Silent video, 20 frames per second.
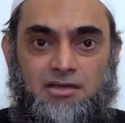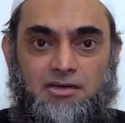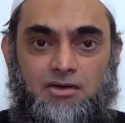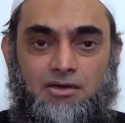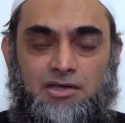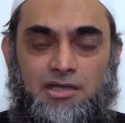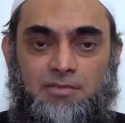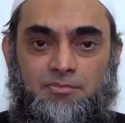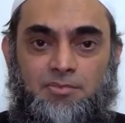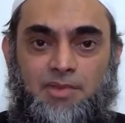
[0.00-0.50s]

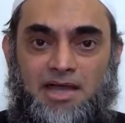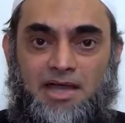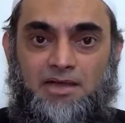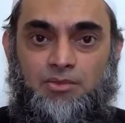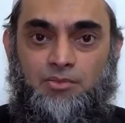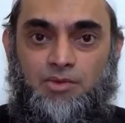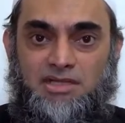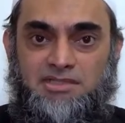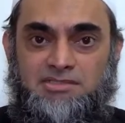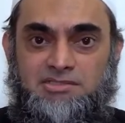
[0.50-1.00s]
okay, by
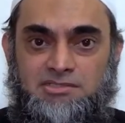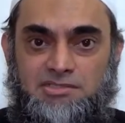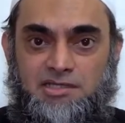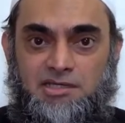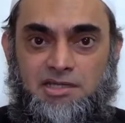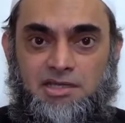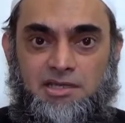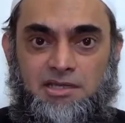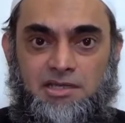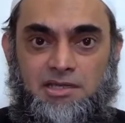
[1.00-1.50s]
one
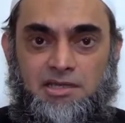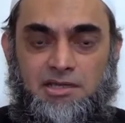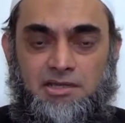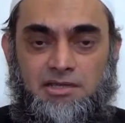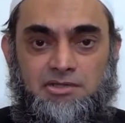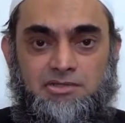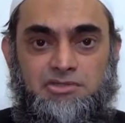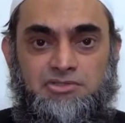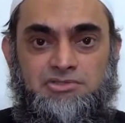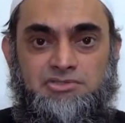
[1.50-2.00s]
sitting
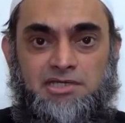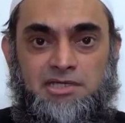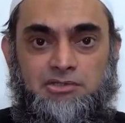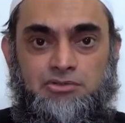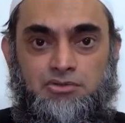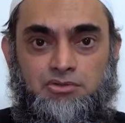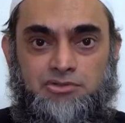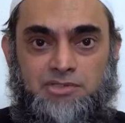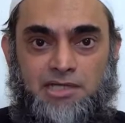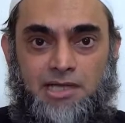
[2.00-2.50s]
you
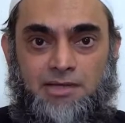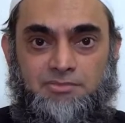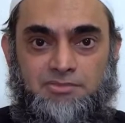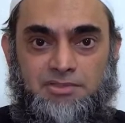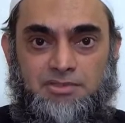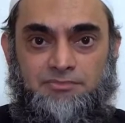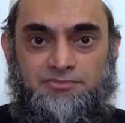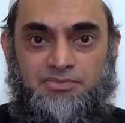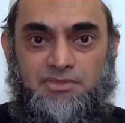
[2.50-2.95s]
said two times.